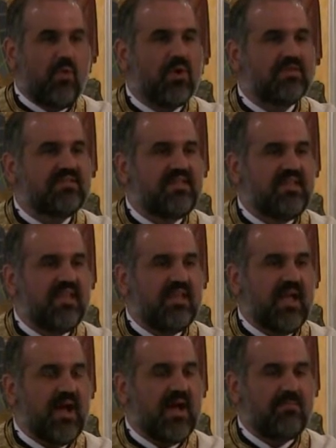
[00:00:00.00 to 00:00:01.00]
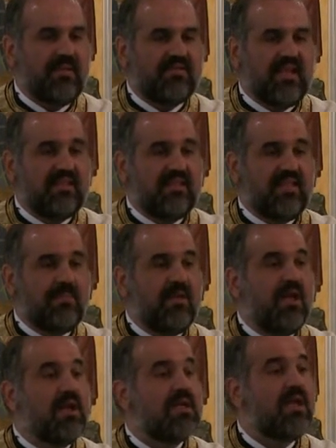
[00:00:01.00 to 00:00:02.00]
who are seeking God by telling
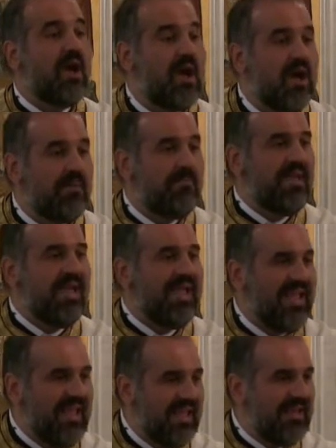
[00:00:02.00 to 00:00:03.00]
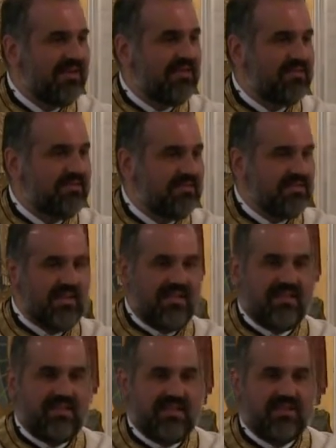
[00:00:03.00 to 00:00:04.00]
them, come and
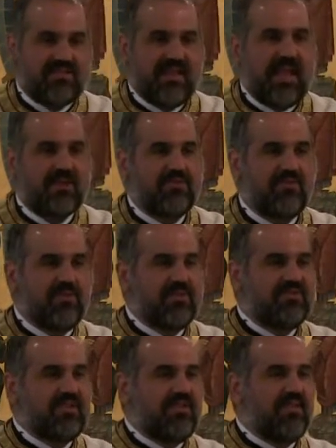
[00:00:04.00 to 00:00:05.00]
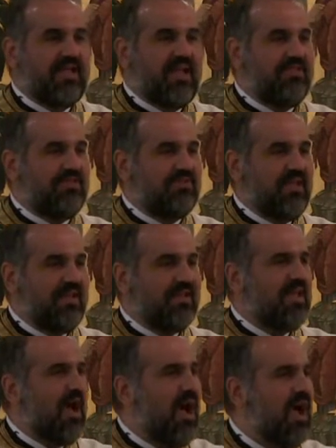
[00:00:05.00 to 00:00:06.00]
see, the exact words that Nathaniel
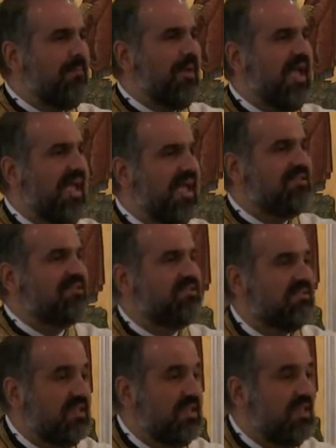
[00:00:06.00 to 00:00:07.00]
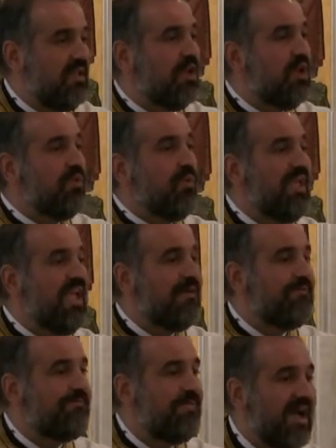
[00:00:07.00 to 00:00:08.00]
said. Come and see, we
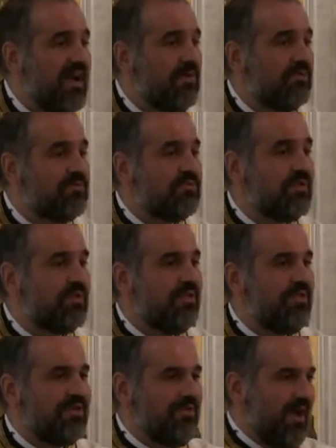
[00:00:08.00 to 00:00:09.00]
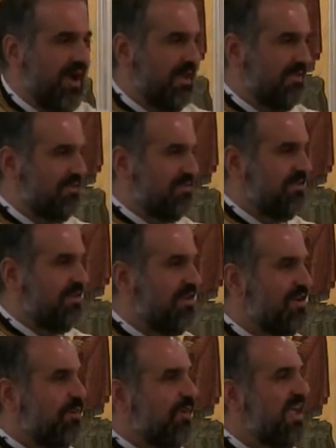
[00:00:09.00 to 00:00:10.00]
have found the Christ.
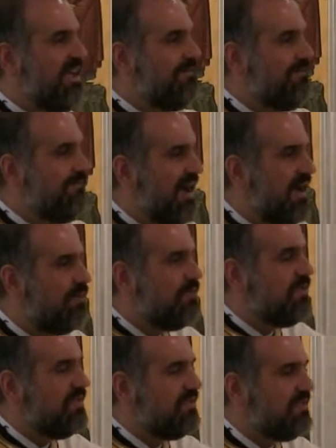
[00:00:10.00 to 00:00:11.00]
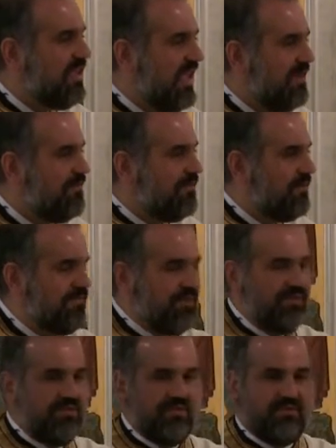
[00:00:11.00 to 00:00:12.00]
We have found the Savior of
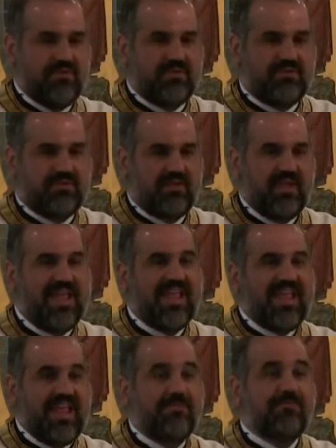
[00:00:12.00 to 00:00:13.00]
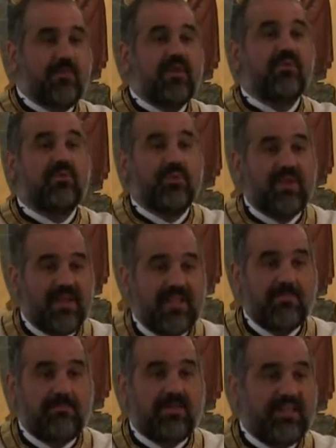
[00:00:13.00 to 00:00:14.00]
the universe. If we
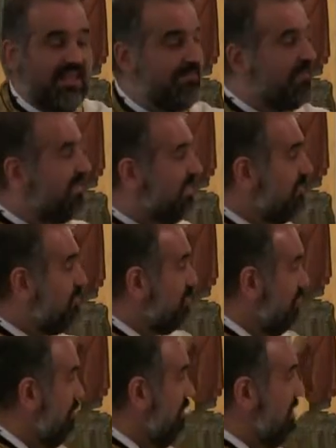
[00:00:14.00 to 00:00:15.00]
really believe in this